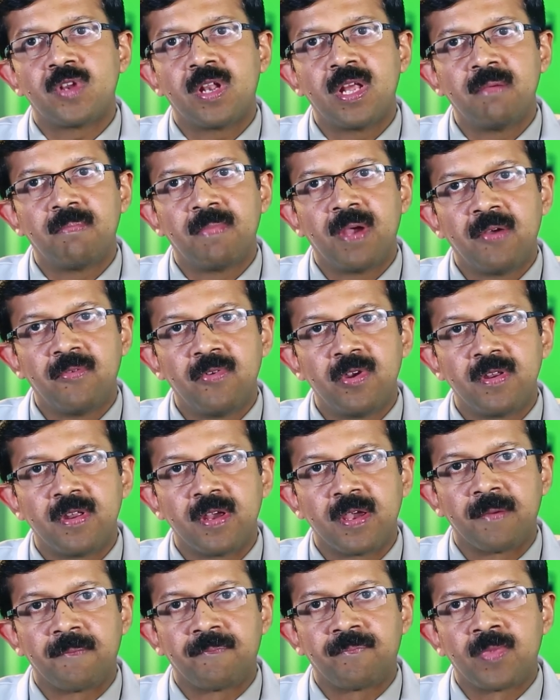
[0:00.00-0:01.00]
sleep every
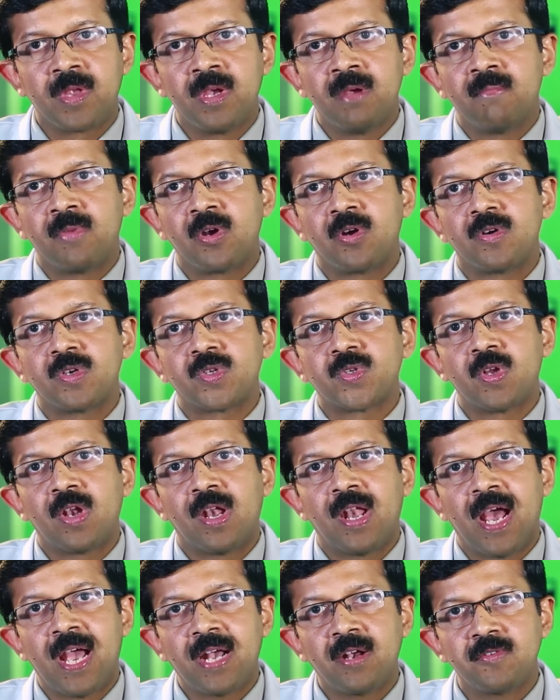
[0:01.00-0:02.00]
day because
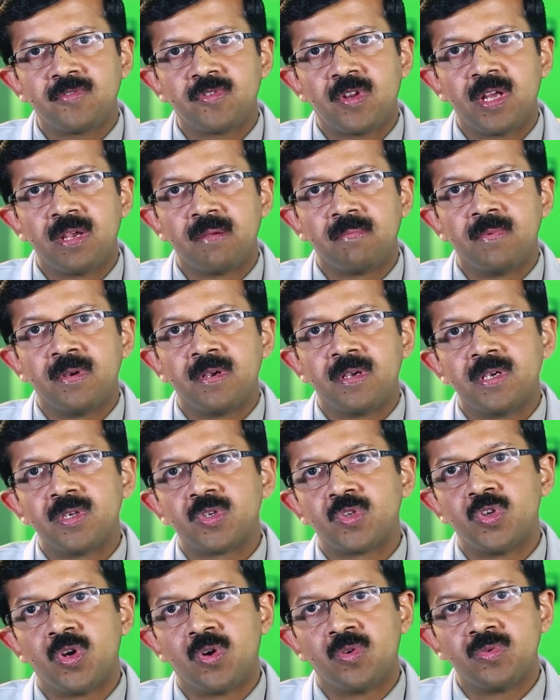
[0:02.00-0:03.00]
lack of sleep
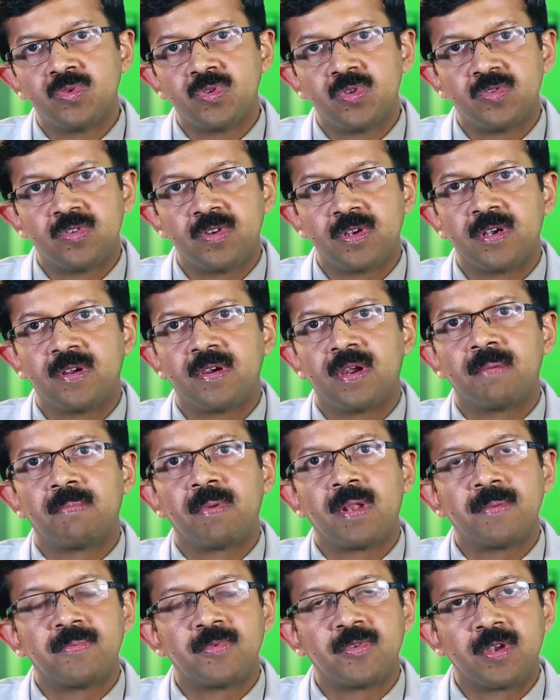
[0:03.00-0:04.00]
is known to trigger
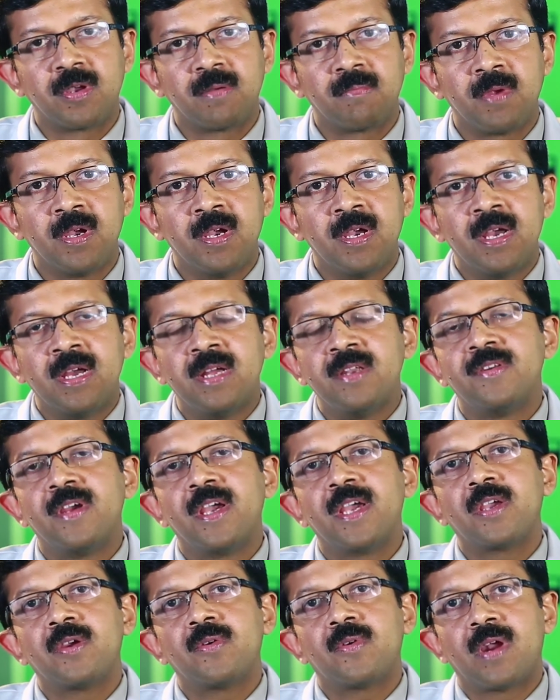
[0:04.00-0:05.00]
epilepsy.
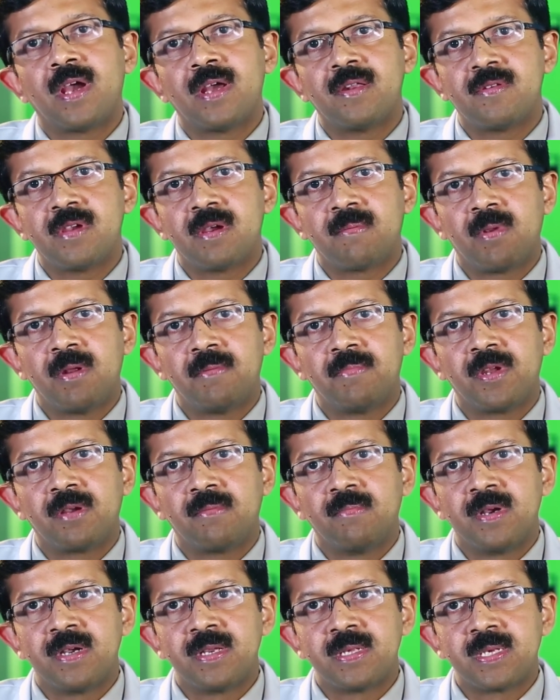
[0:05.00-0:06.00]
Take your
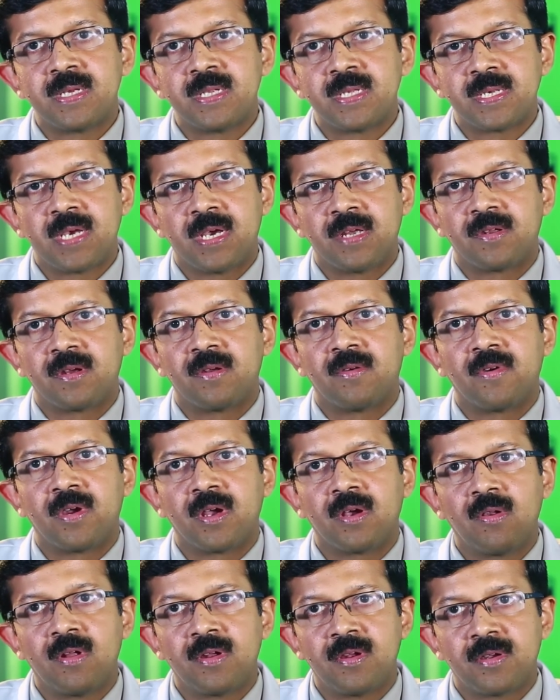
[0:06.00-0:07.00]
anti-epileptic medicines at a
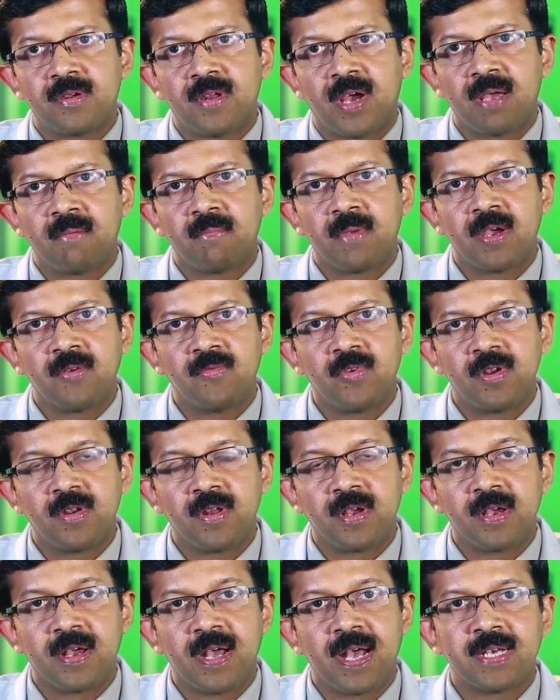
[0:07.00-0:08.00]
regular time every
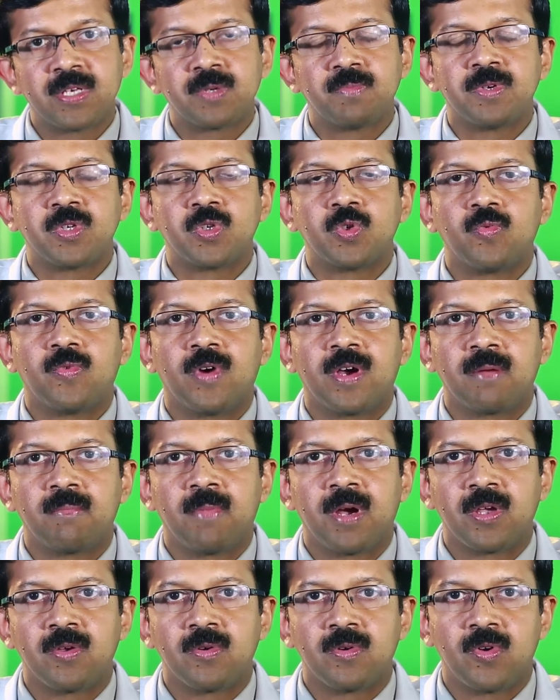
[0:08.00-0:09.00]
day as specified
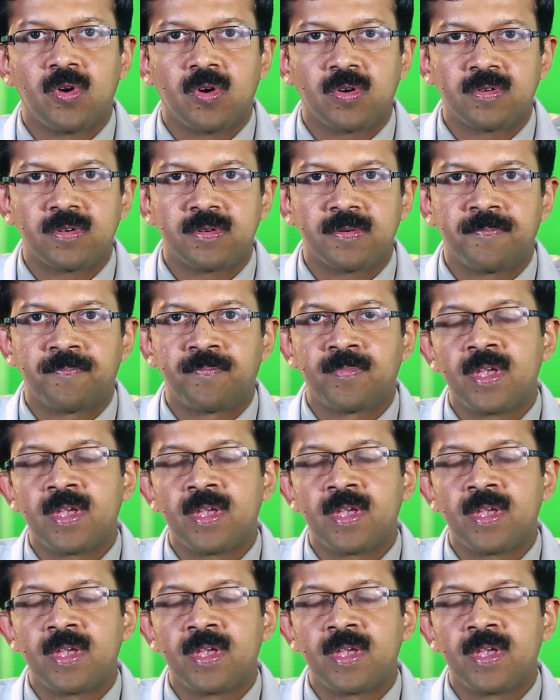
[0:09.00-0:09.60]
by your doctor.